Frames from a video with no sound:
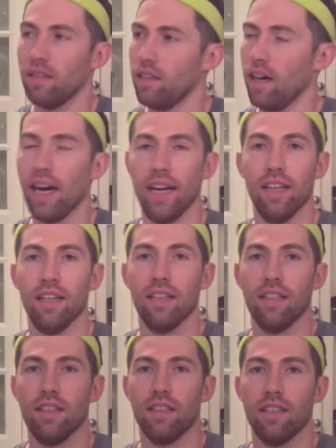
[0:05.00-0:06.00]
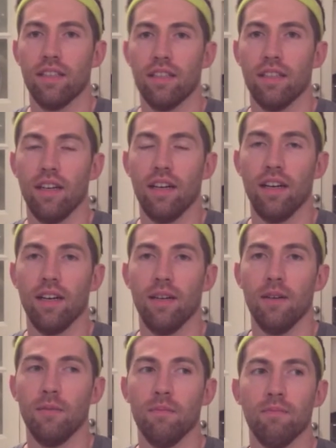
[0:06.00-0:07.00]
Hi.
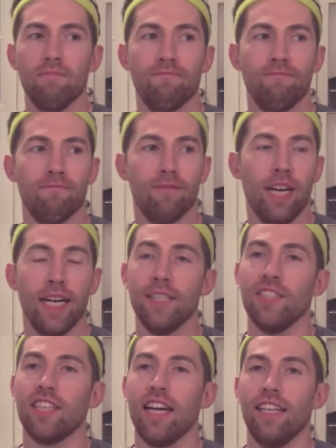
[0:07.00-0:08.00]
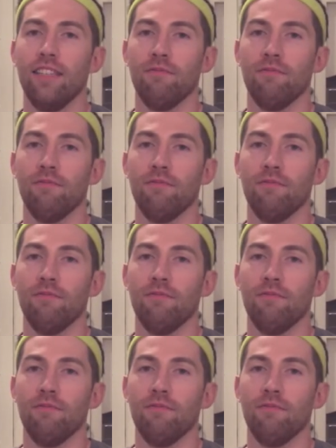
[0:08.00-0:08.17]
I just got in